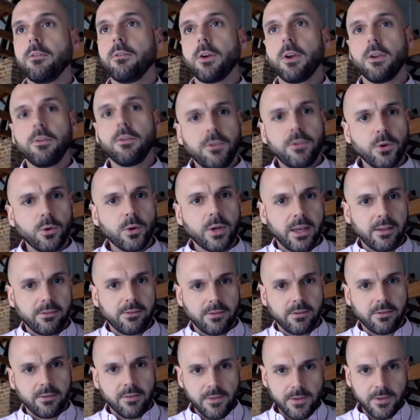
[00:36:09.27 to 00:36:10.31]
very few
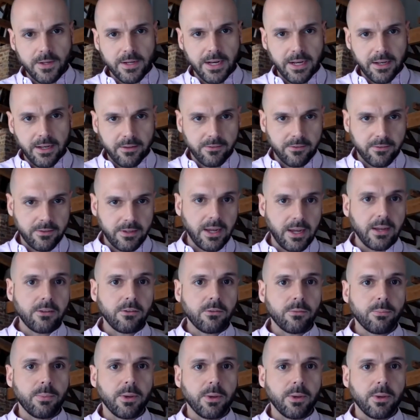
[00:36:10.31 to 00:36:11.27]
cases in the United States,